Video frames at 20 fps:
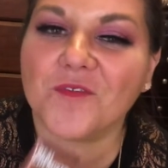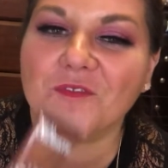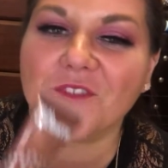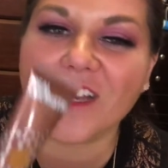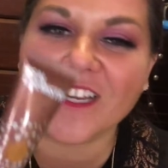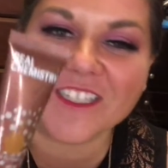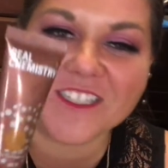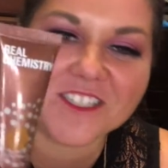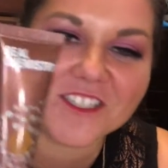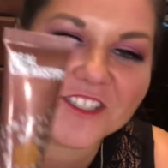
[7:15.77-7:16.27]

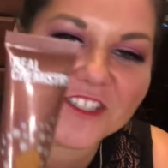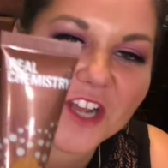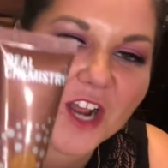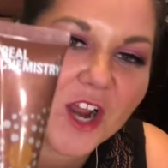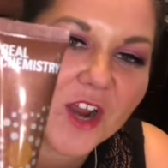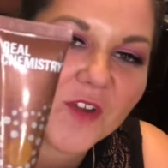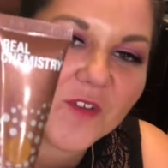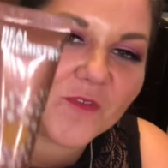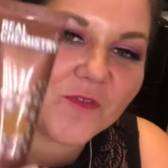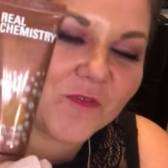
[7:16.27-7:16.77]
Fresh
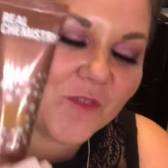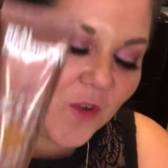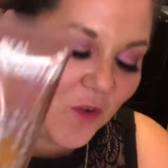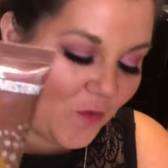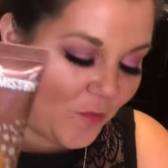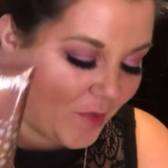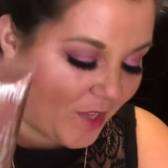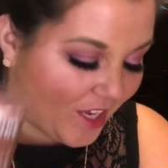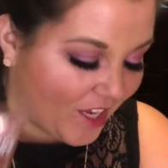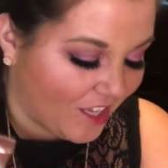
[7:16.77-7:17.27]
Start
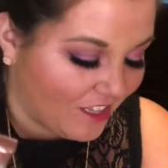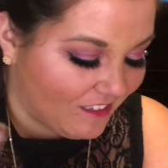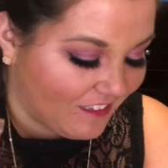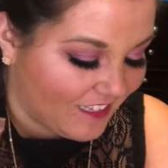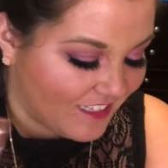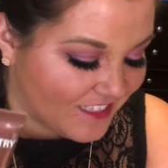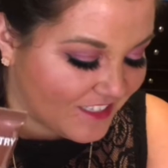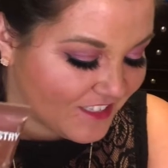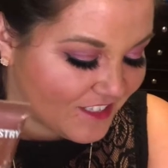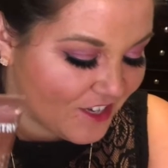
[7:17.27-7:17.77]
Foaming
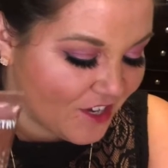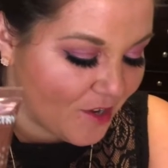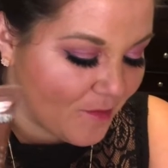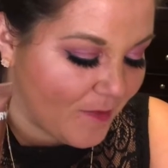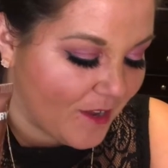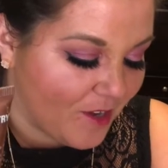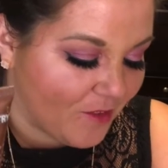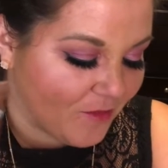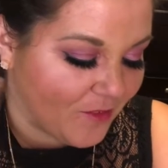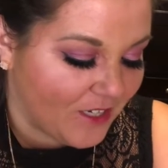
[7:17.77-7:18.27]
Cleanser
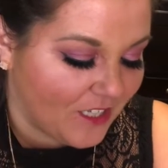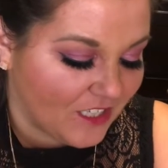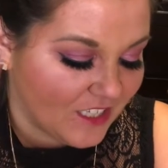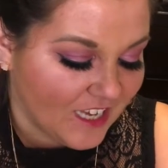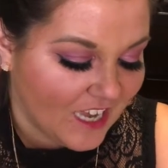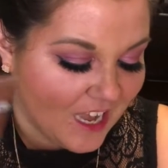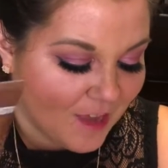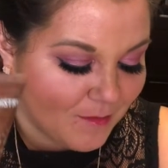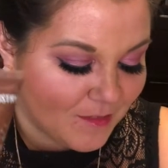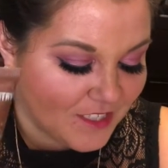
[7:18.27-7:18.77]
by Real
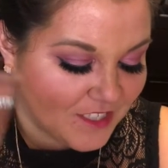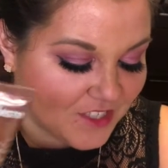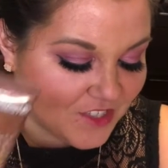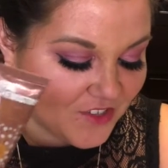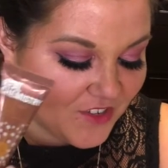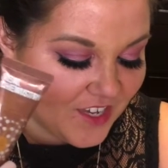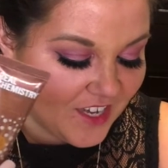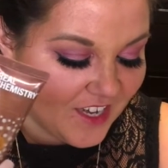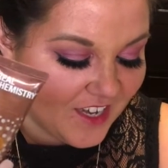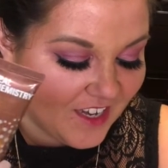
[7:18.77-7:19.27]

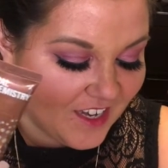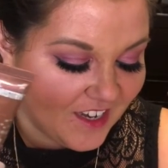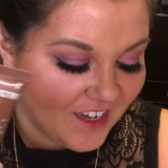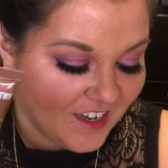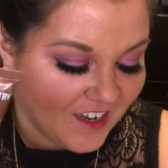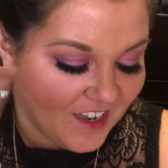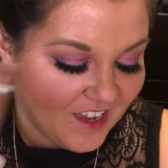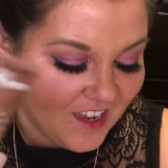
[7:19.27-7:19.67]
Chemistry.